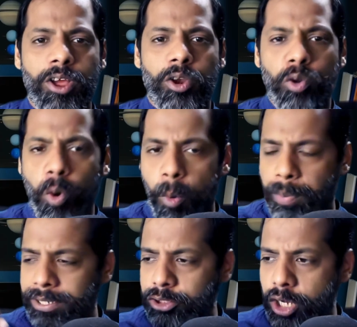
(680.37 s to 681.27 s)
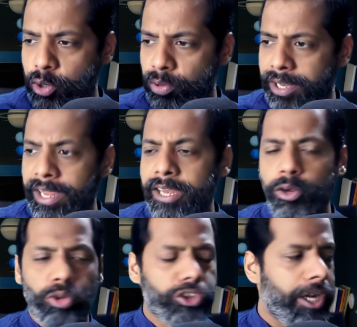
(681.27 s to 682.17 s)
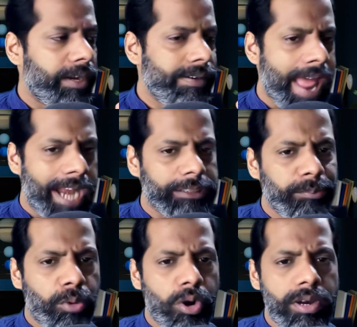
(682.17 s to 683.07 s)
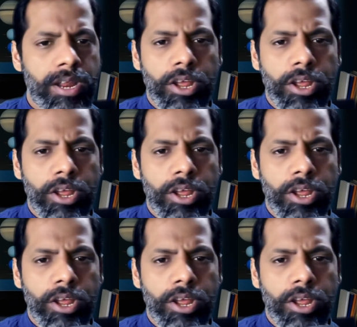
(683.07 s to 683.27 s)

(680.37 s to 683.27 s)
No operational routine, no shared dashboard,